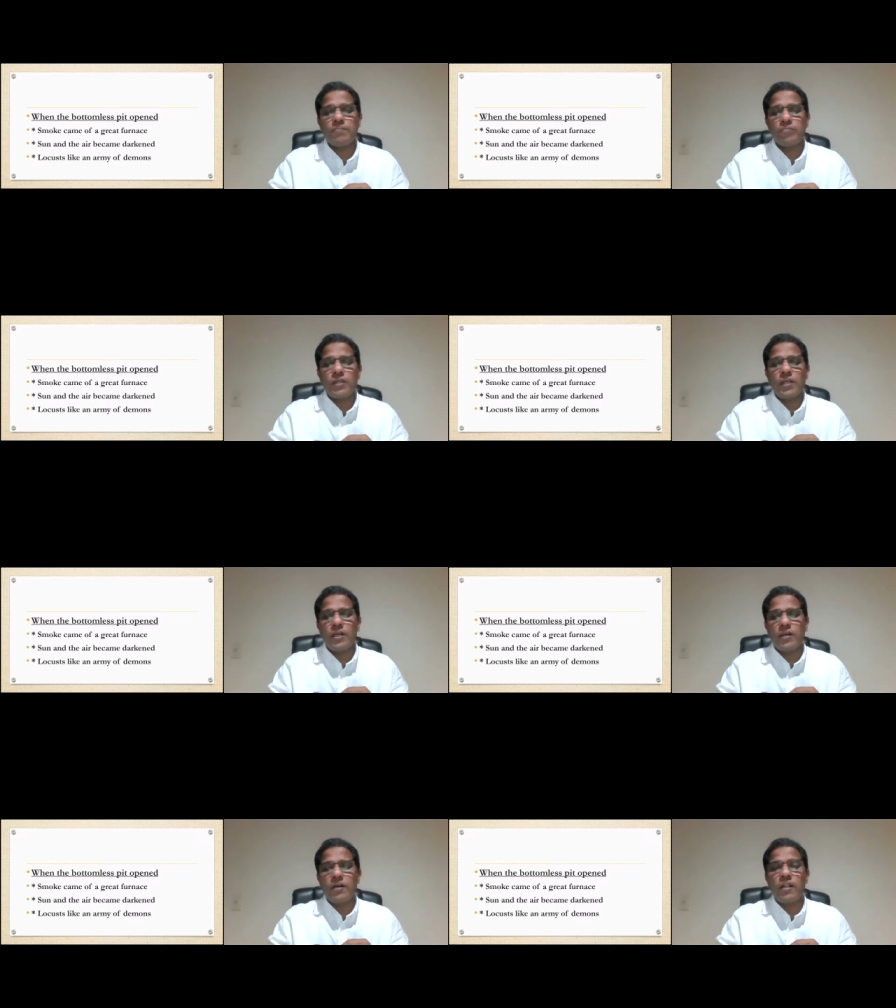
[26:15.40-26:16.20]

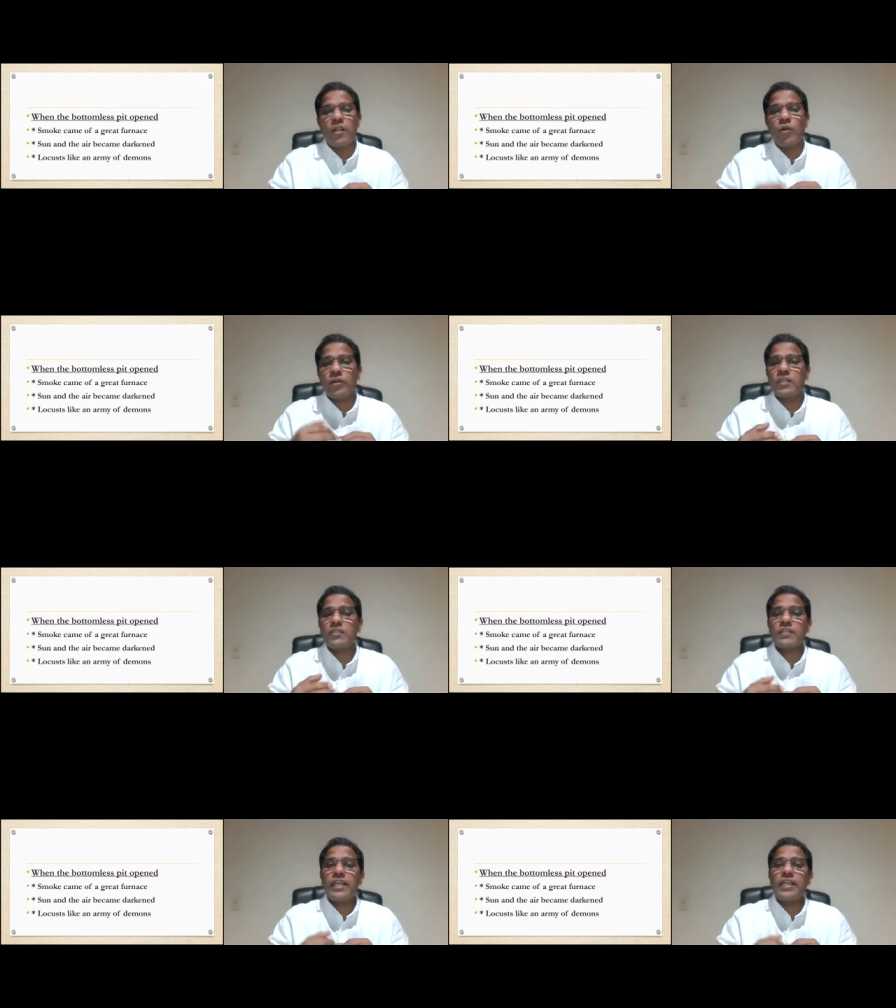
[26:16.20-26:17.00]
uh, locusts
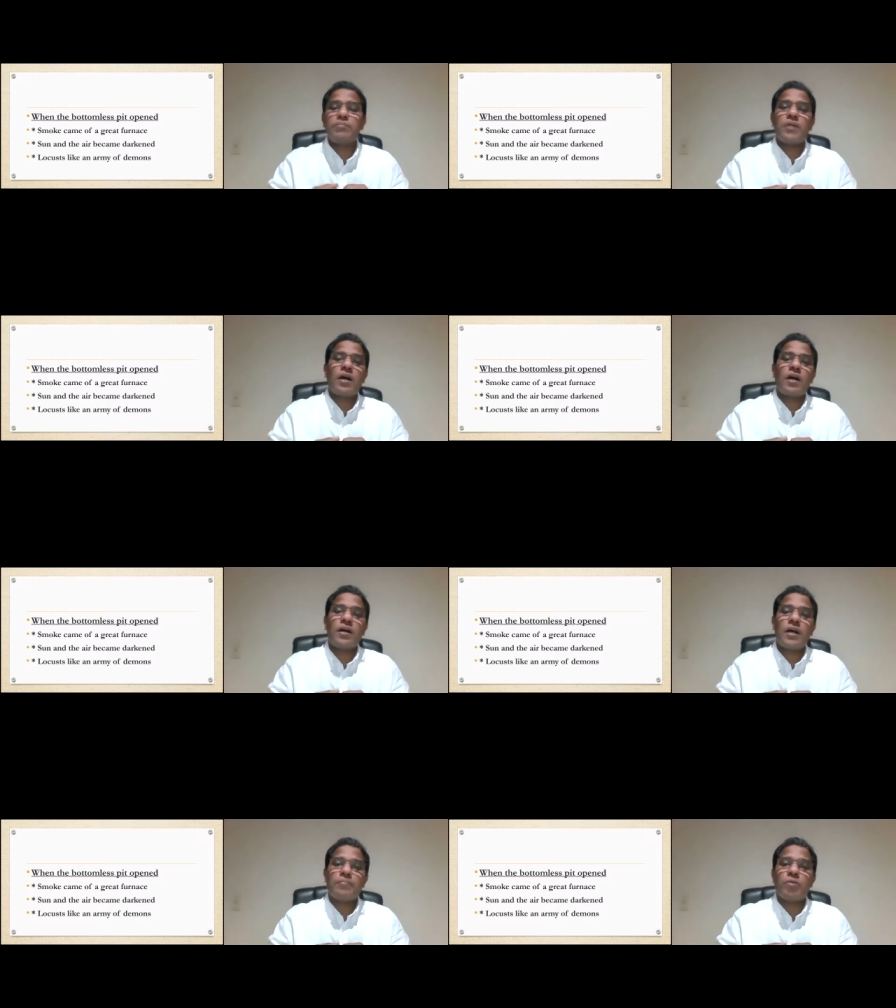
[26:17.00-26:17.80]
came uh,
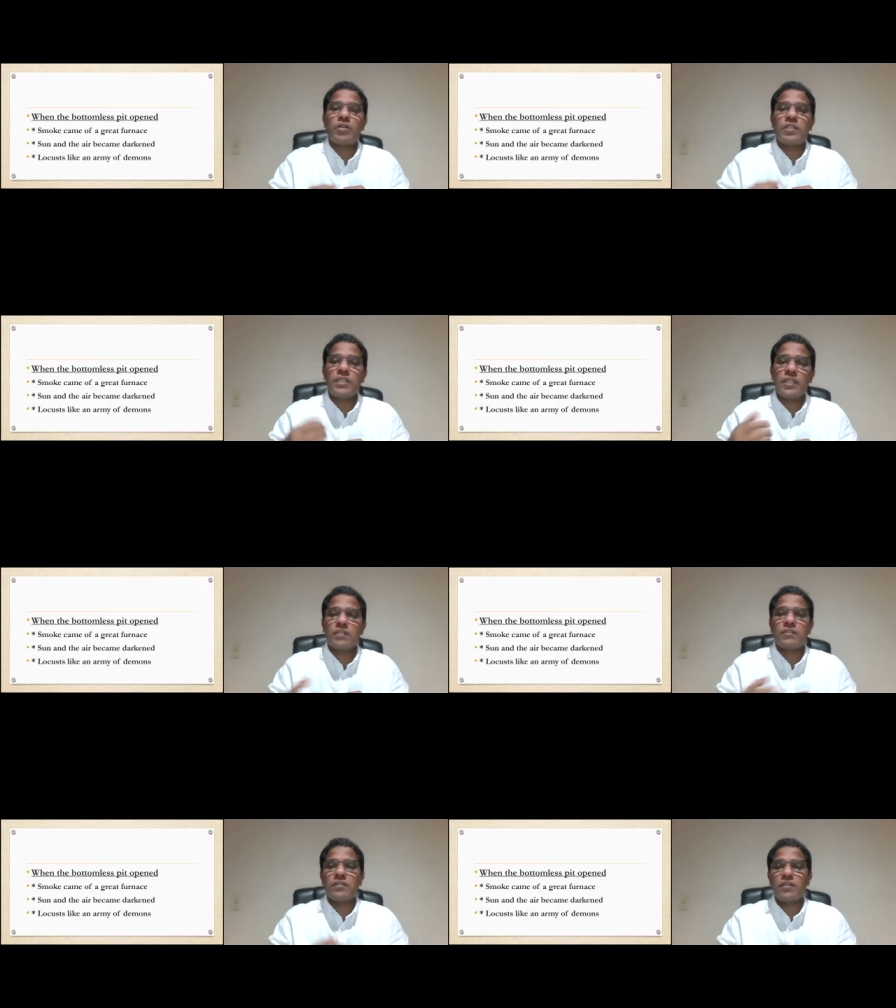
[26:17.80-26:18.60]
upon the earth
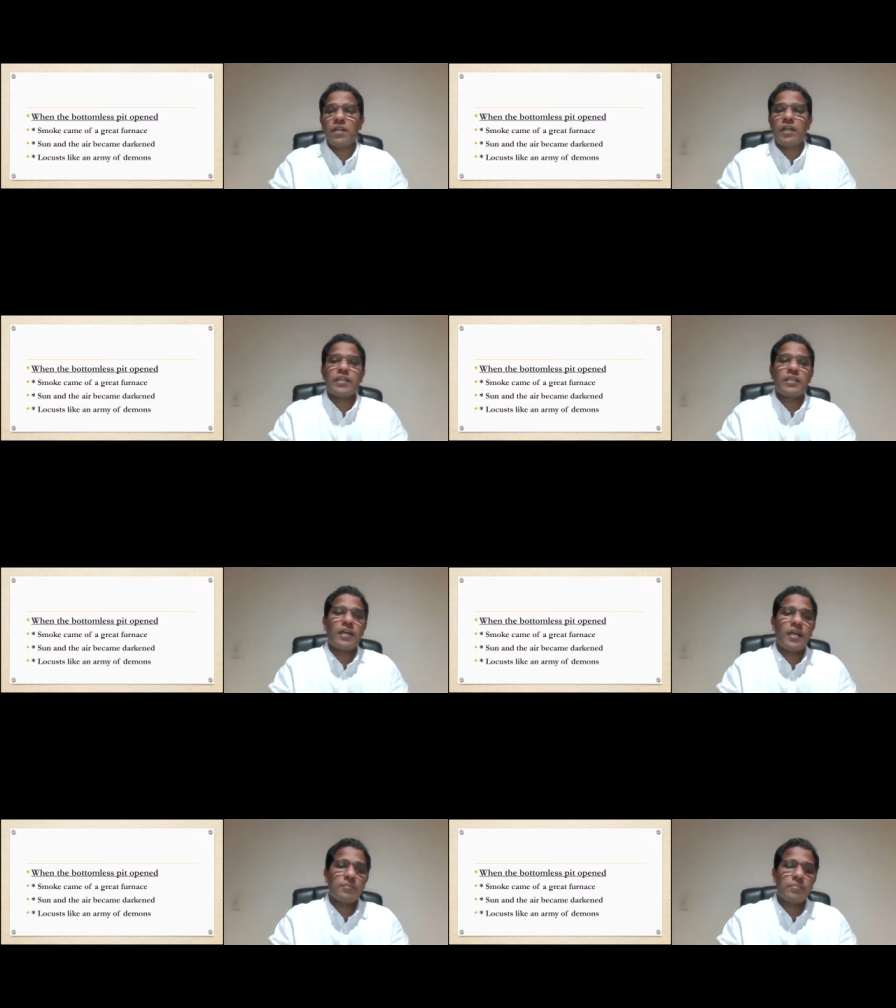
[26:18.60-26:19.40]
like an
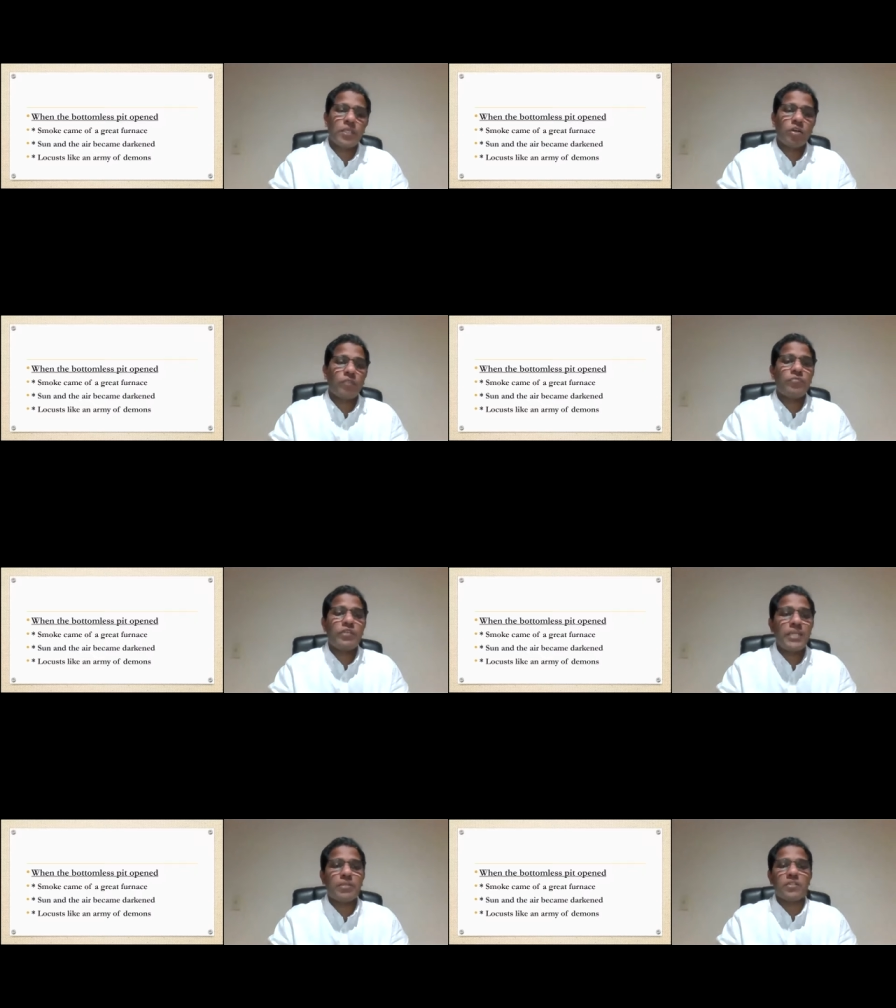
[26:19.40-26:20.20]
army of
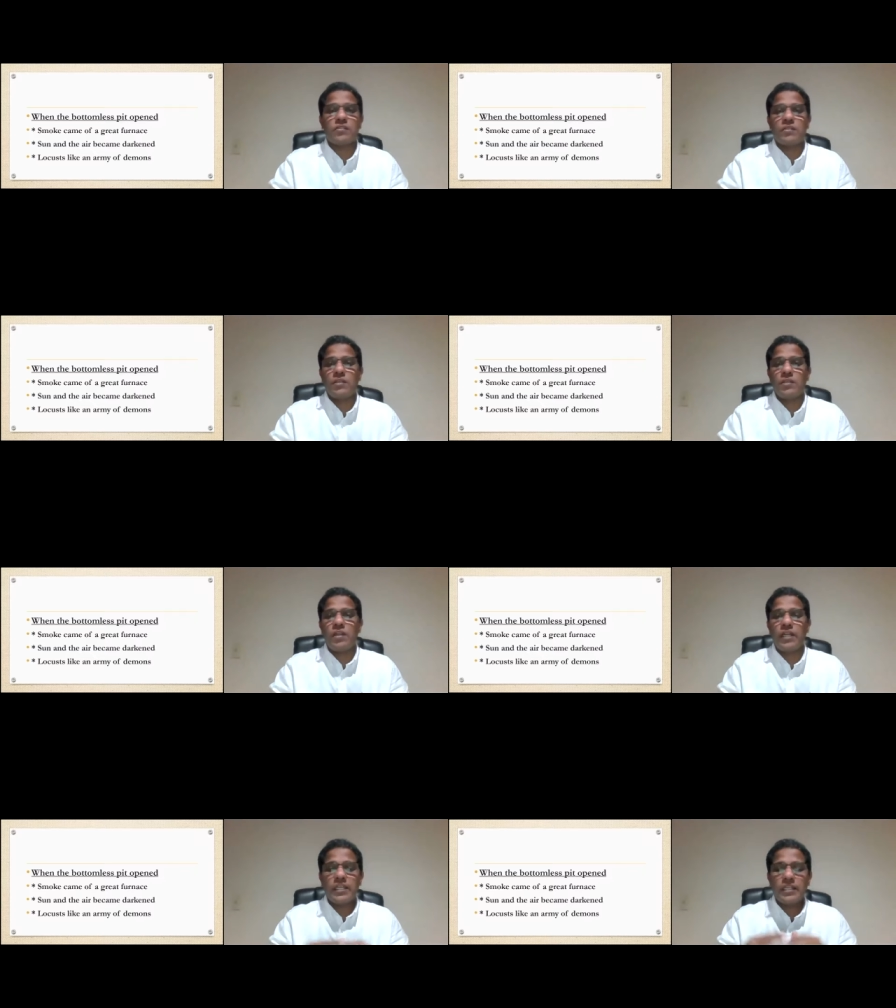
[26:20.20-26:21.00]
demons,
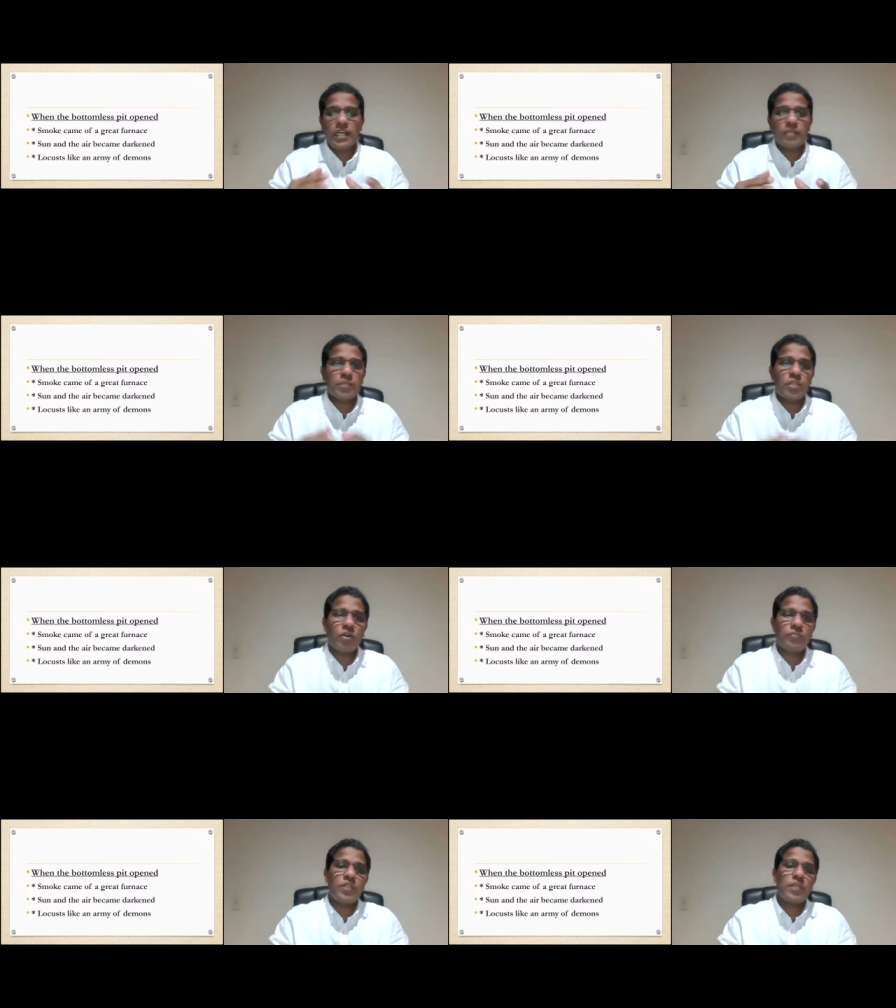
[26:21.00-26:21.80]
like an army of
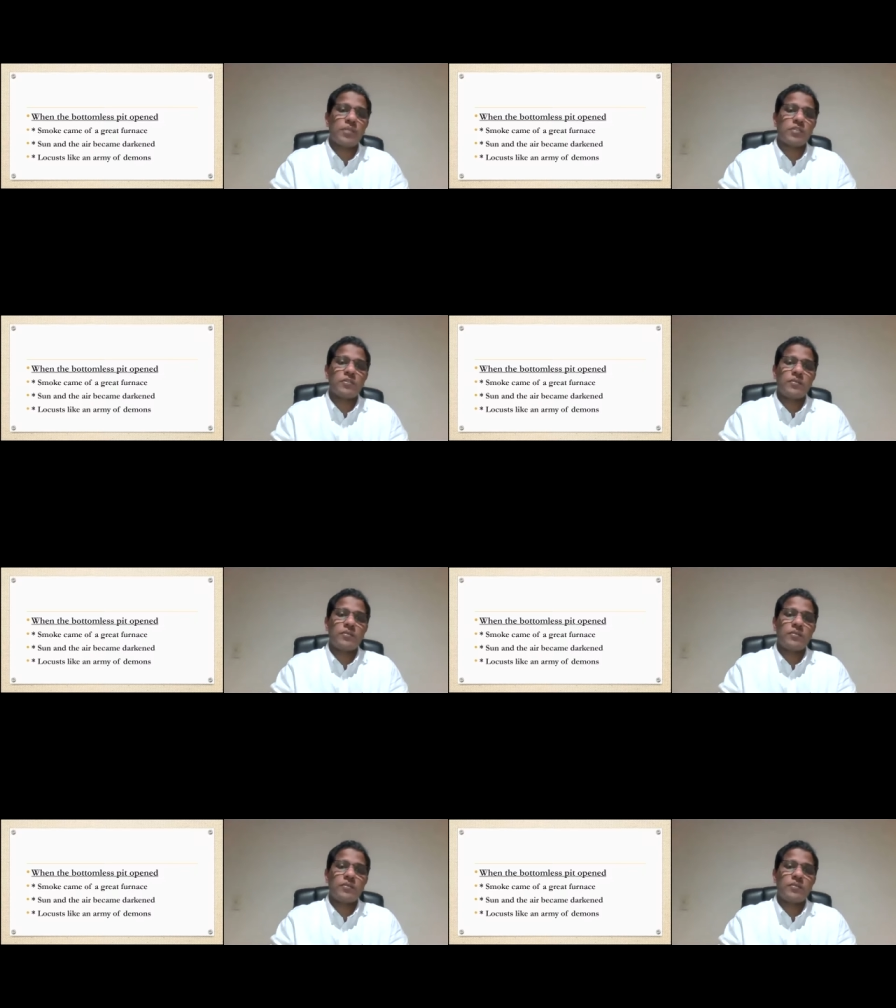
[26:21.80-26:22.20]
demons.